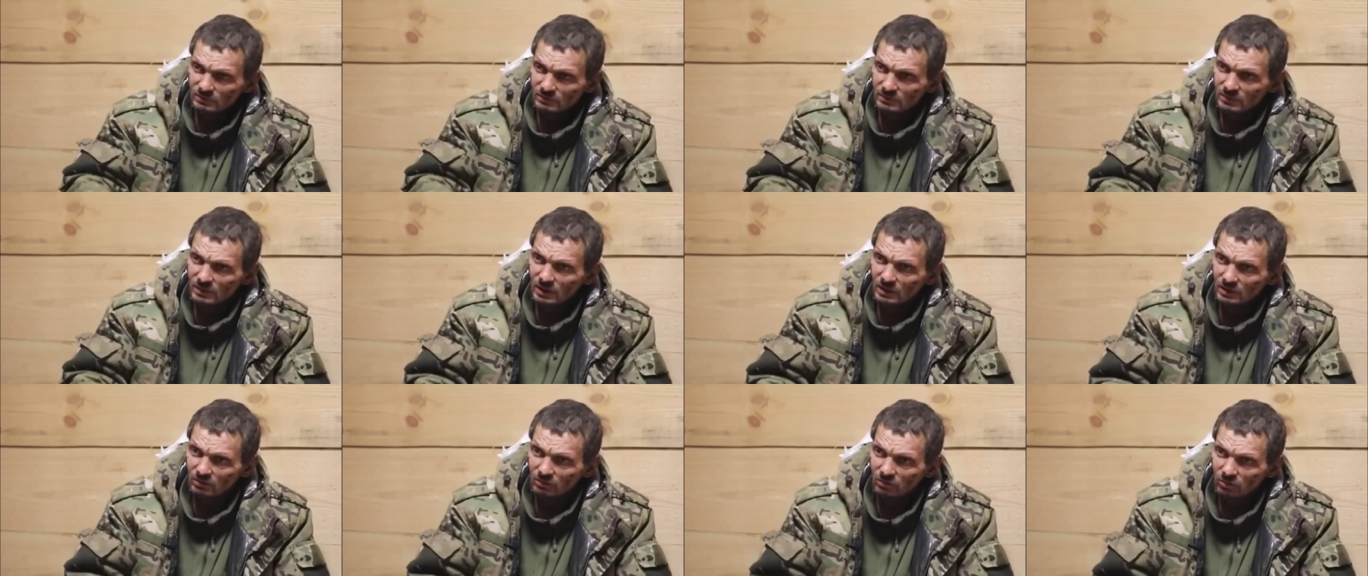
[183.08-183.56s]

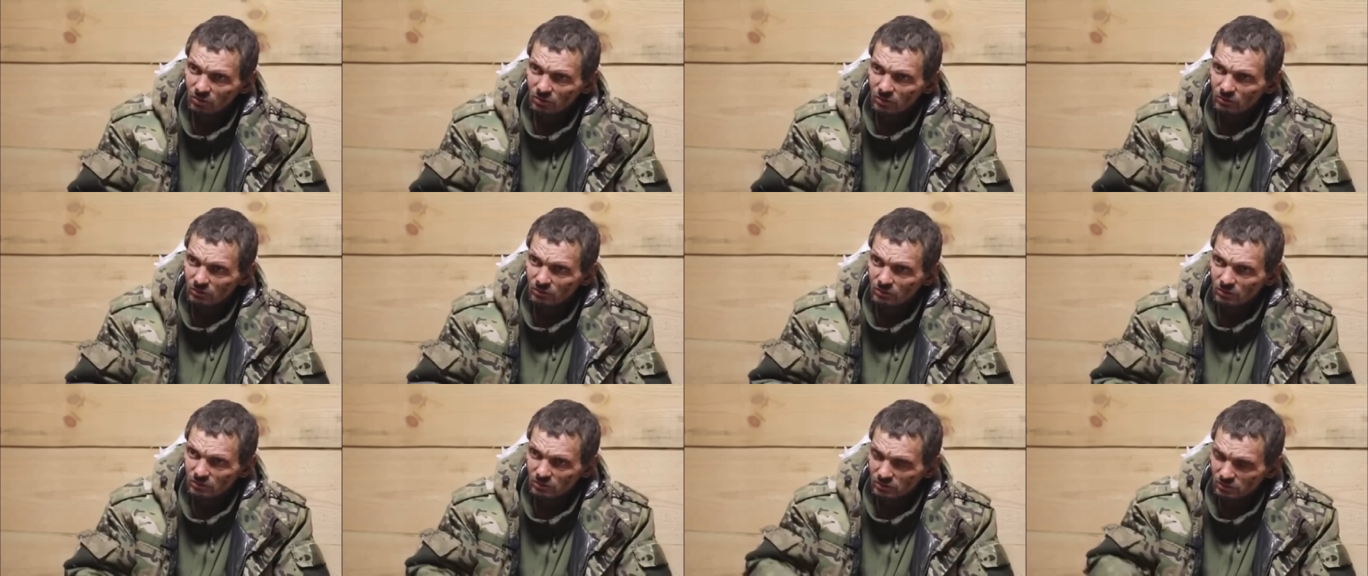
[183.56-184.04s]
Hit my
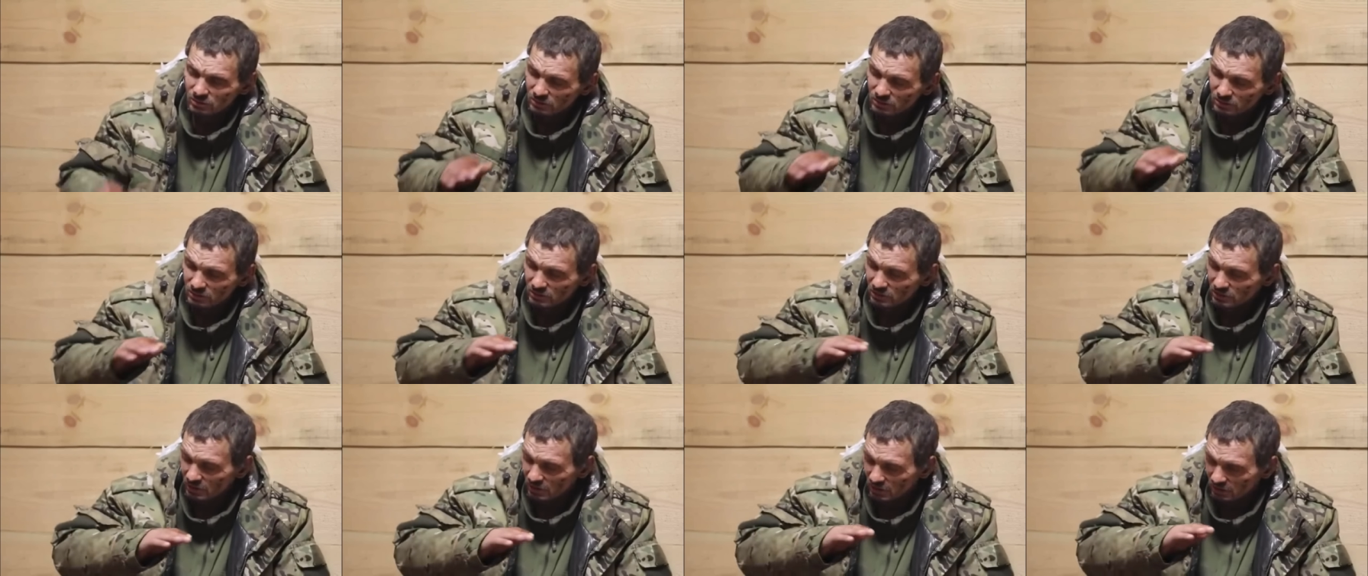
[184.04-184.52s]
head, and I
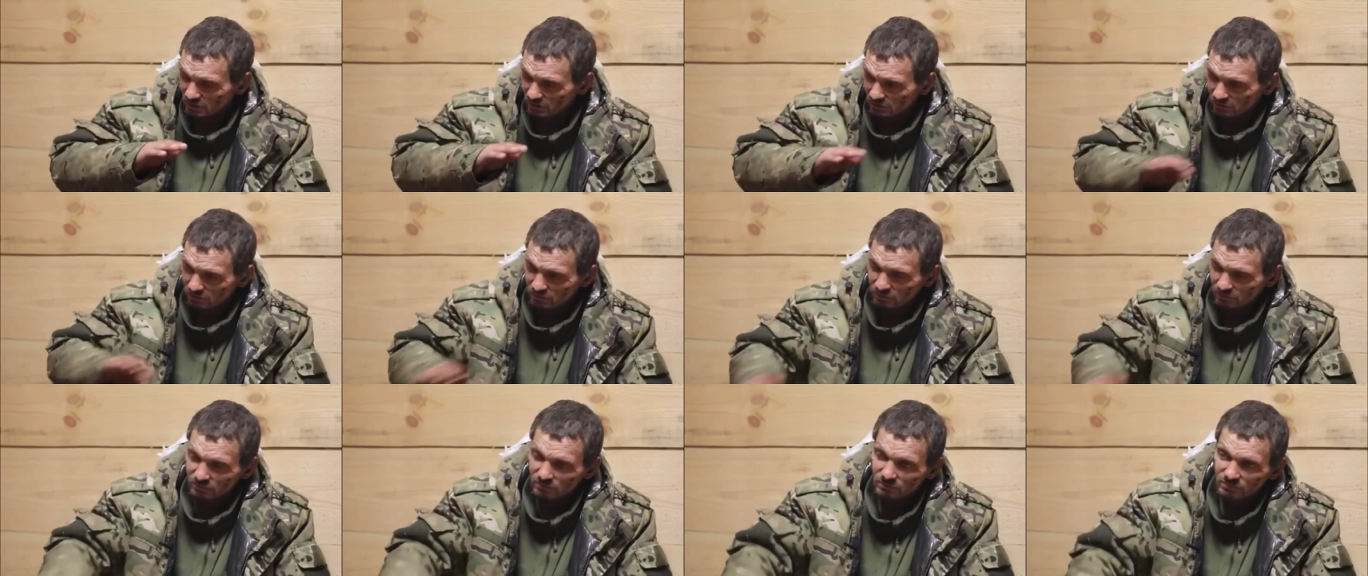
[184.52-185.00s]

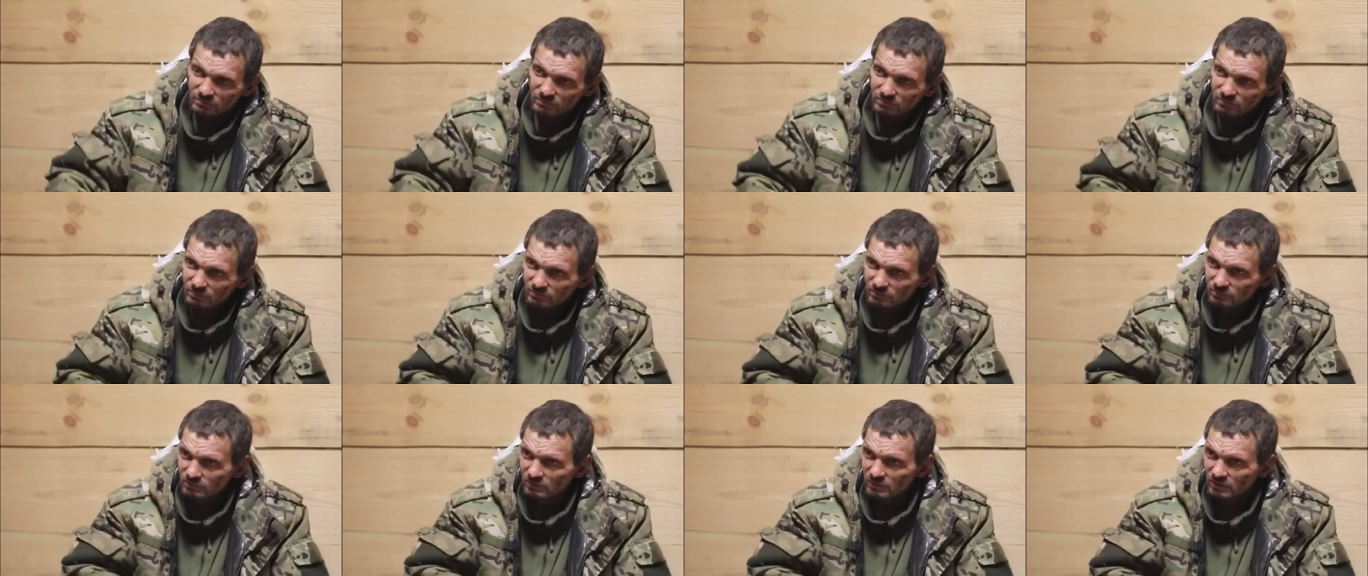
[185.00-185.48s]

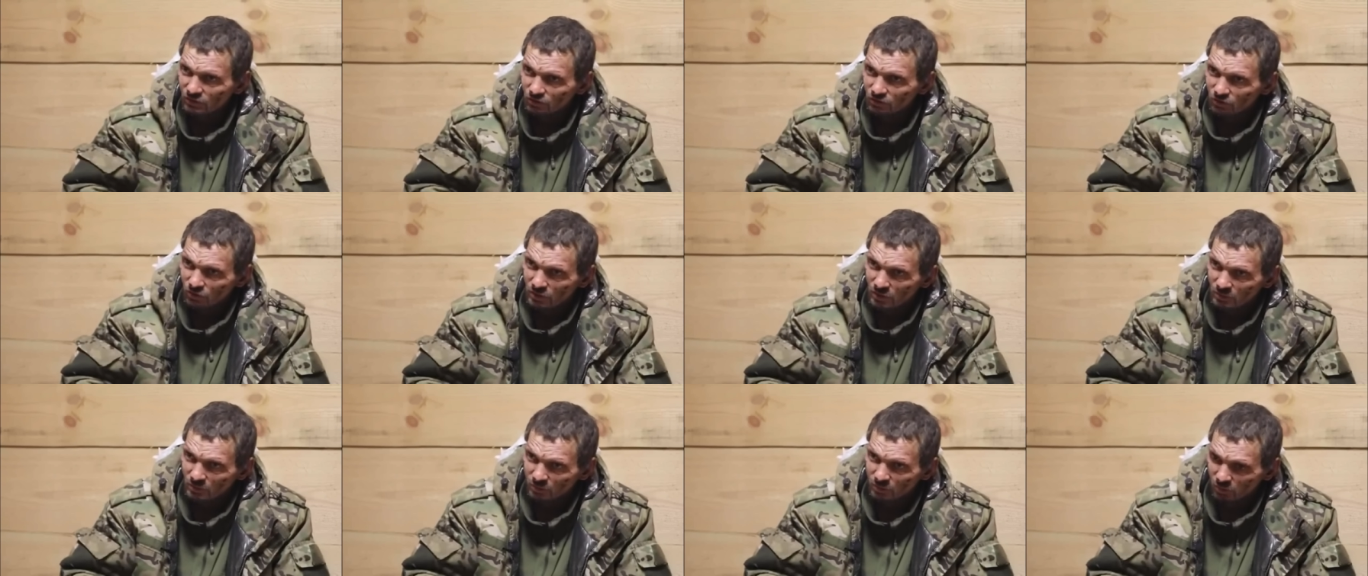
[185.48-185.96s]

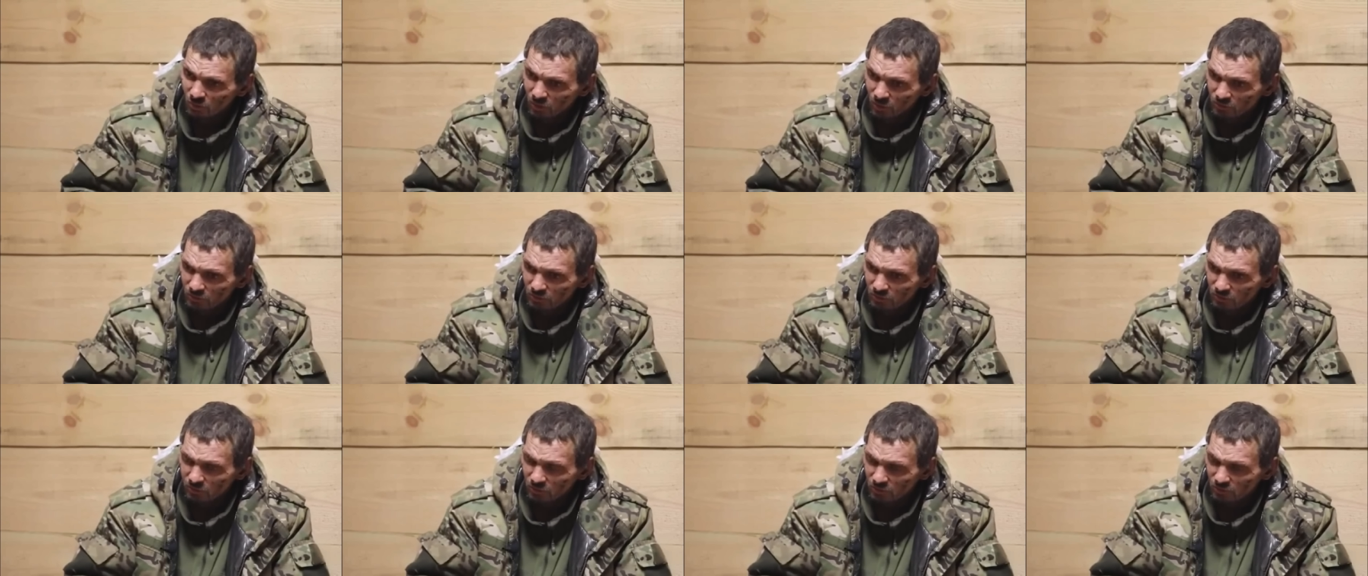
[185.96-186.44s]
remember
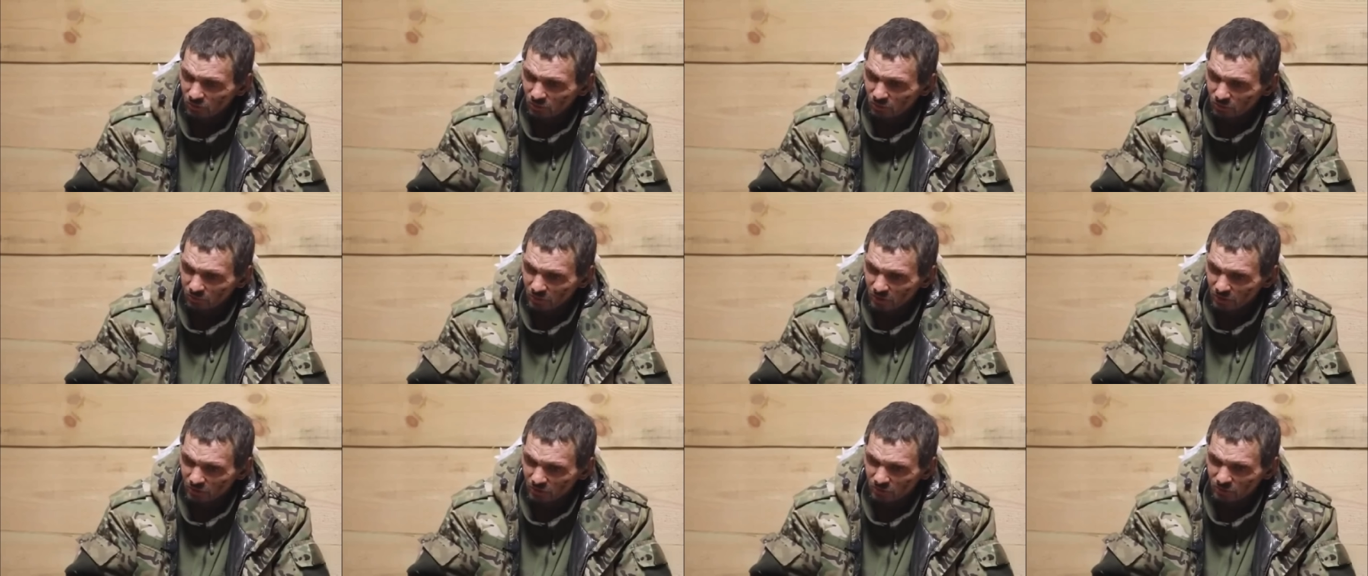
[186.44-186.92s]
nothing. Then
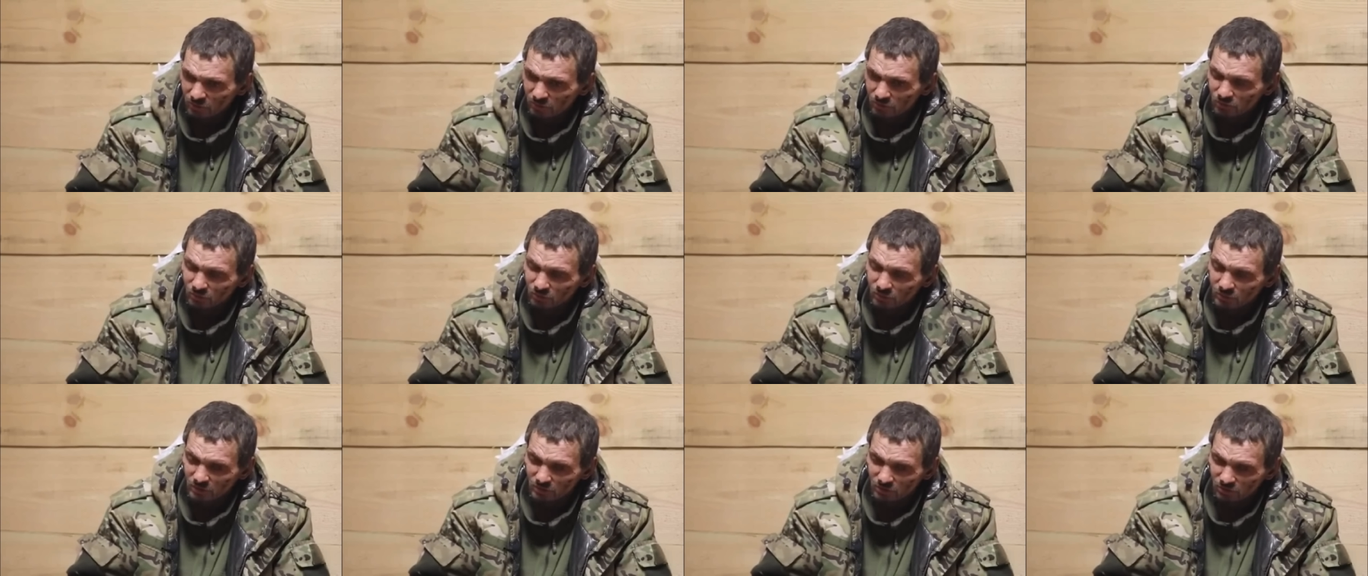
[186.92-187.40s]
a couple of
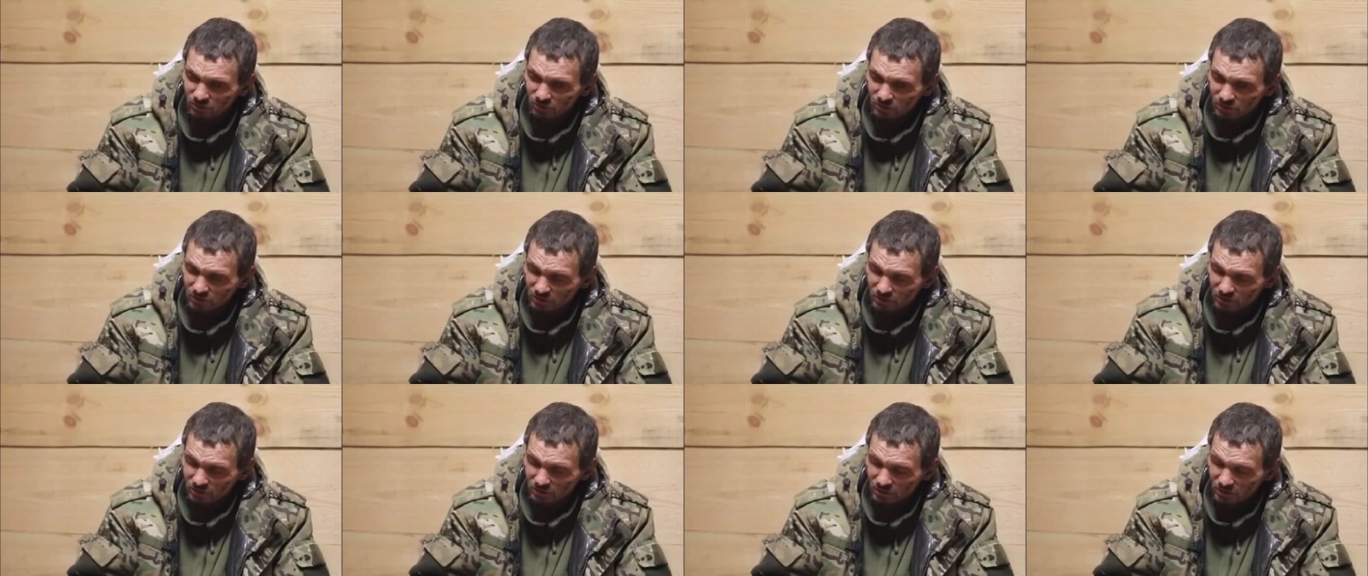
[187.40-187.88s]
minutes
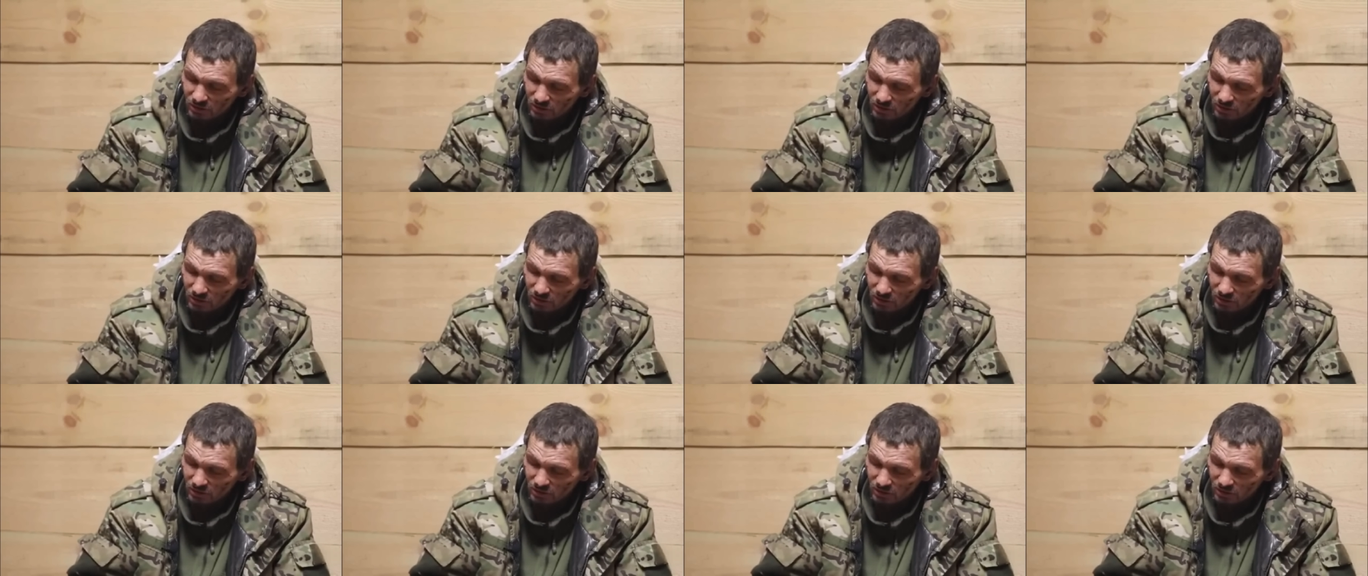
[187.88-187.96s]
pass.